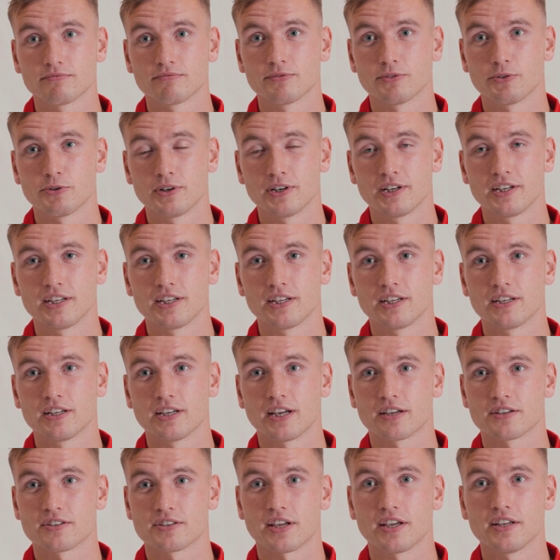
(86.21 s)
really
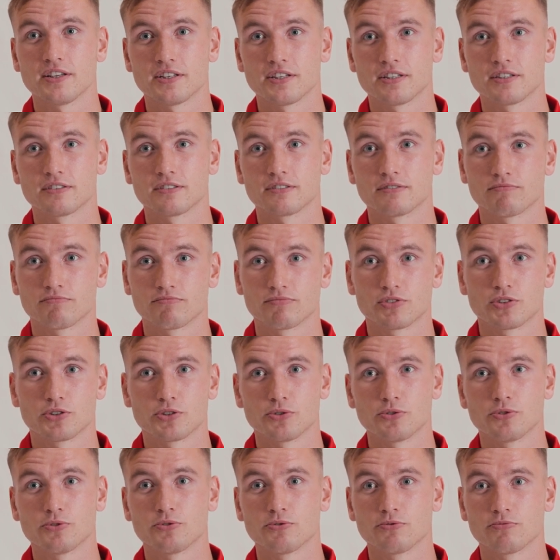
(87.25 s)
exciting
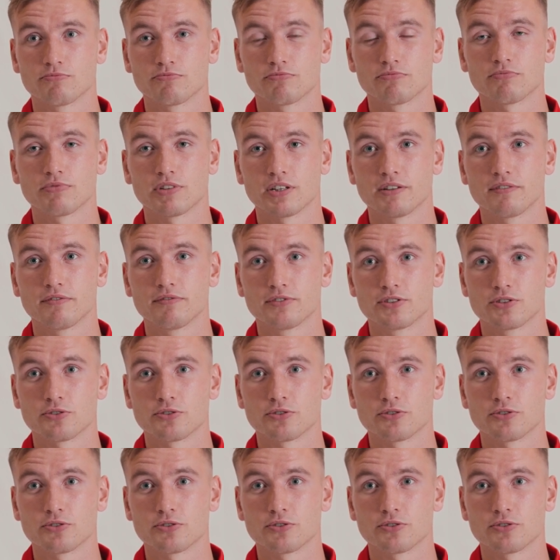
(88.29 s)
to live